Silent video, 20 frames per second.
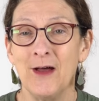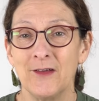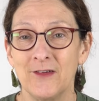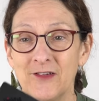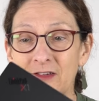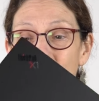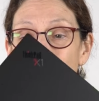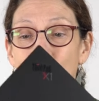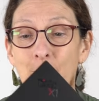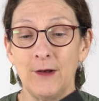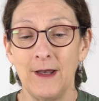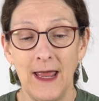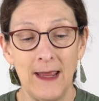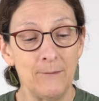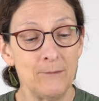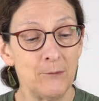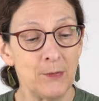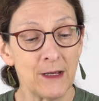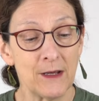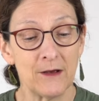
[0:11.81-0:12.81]
so
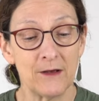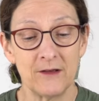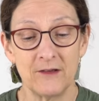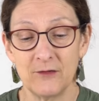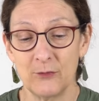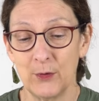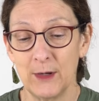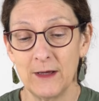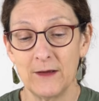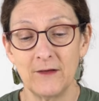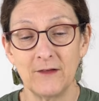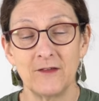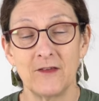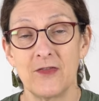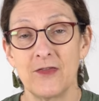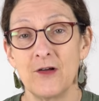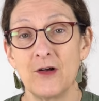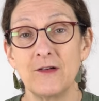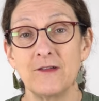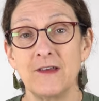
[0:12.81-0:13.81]
named because, well, it's
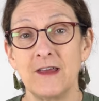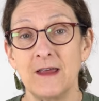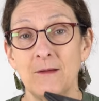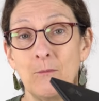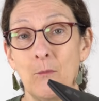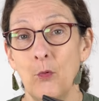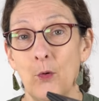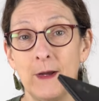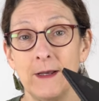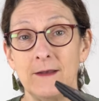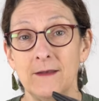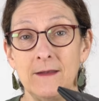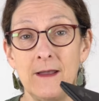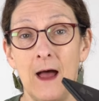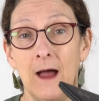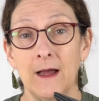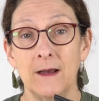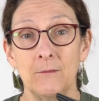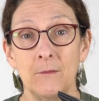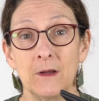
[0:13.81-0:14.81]
thirteen point
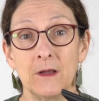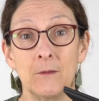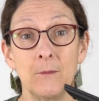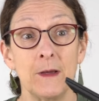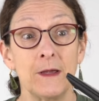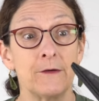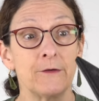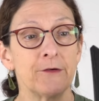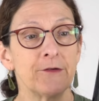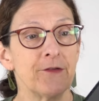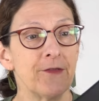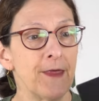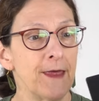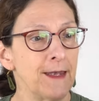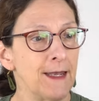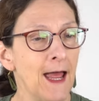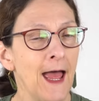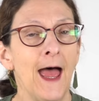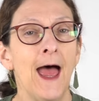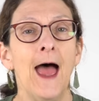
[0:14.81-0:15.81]
nine millimeters
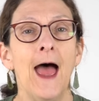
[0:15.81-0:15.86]
thin,